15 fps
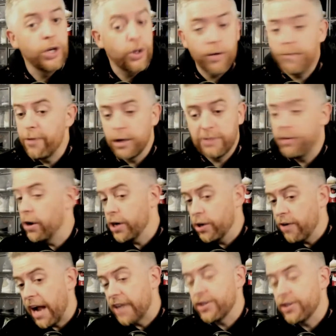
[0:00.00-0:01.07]
First of all,
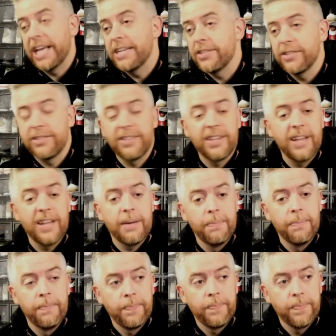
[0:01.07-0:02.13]
congratulations to
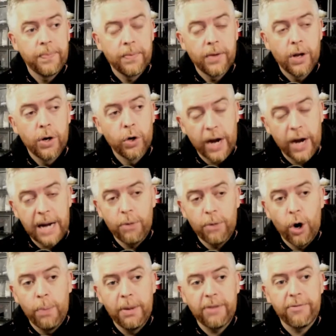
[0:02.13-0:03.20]
them. Great
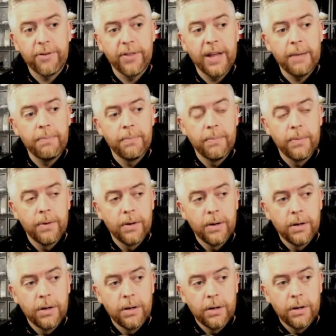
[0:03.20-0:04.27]
moment for them.
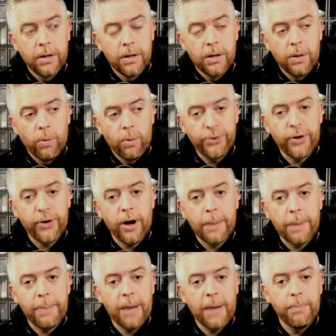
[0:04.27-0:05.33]
We'll
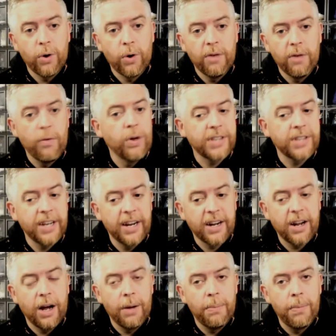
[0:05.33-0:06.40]
talk about more of what's going to
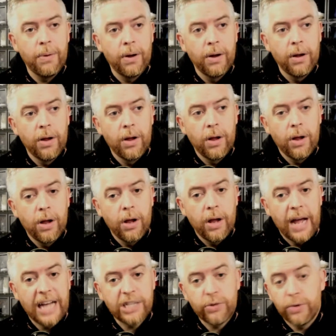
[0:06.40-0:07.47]
come
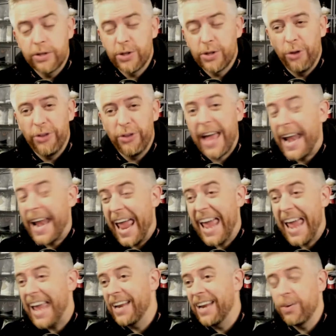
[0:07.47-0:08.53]
as a result of that
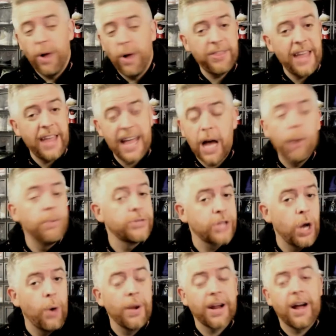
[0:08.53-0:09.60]
and what the hell was
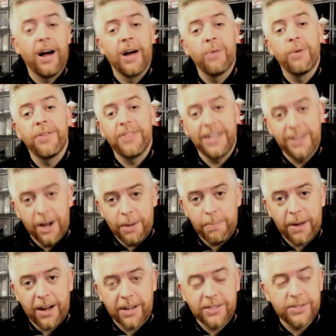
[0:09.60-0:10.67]
going on with the
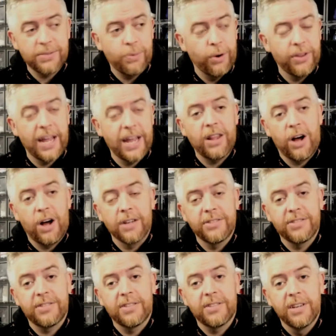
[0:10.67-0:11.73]
Young Bucks where they
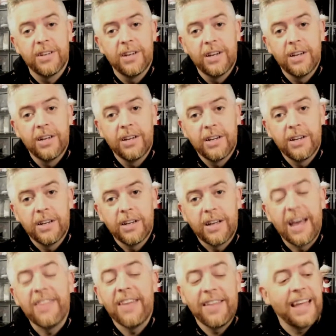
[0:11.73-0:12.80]
lost
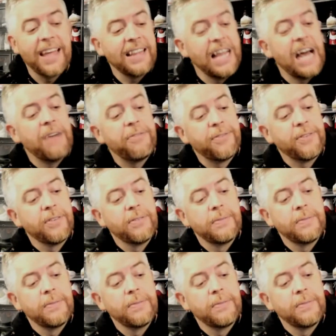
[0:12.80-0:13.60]
and then they left.